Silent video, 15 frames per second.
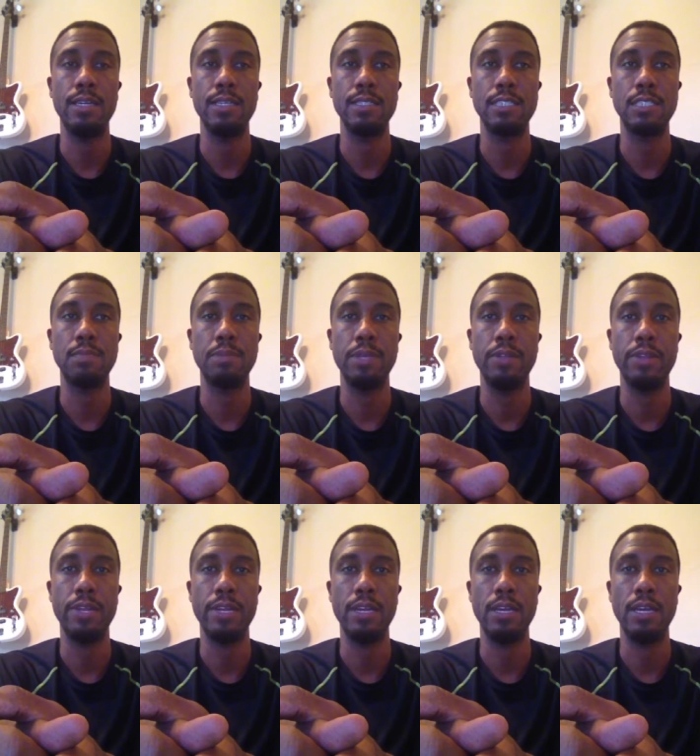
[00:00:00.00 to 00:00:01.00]

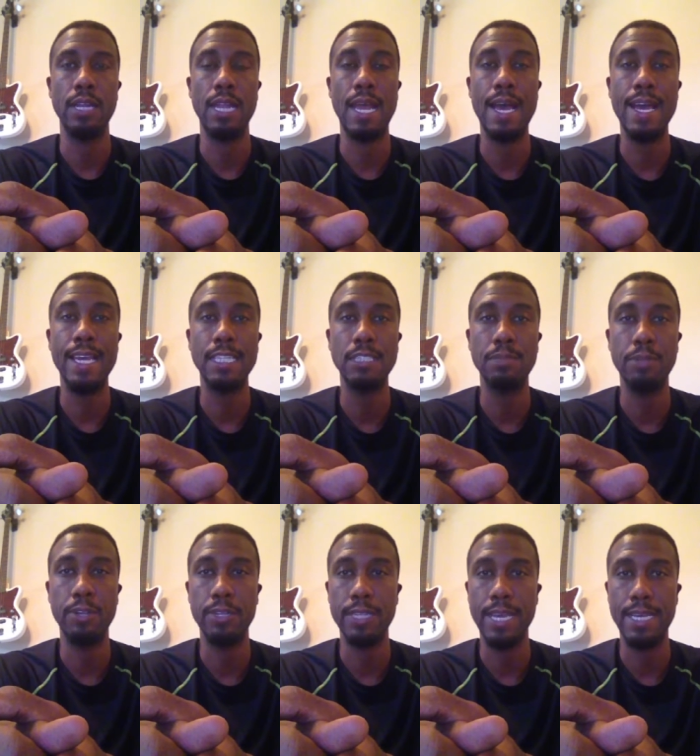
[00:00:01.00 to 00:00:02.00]
spirit, a lying
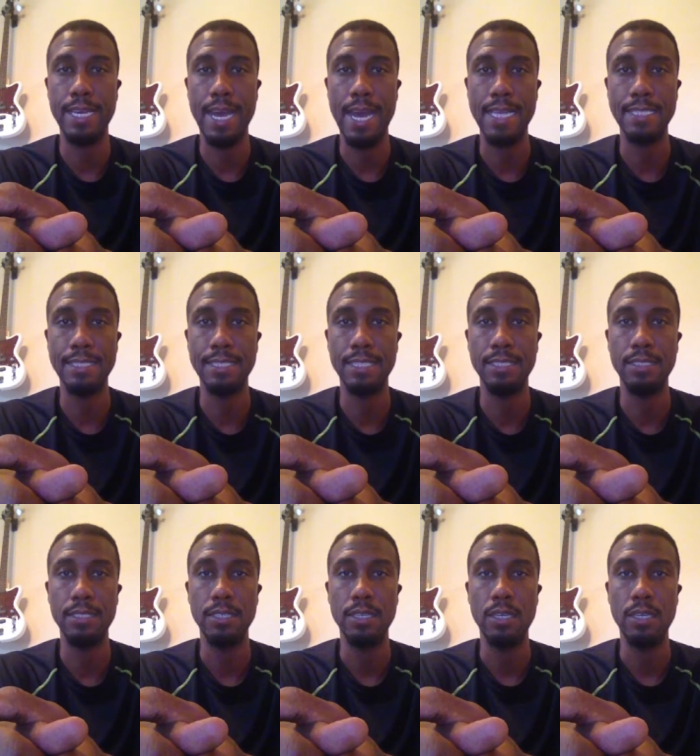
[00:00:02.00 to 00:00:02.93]
spirit that God sent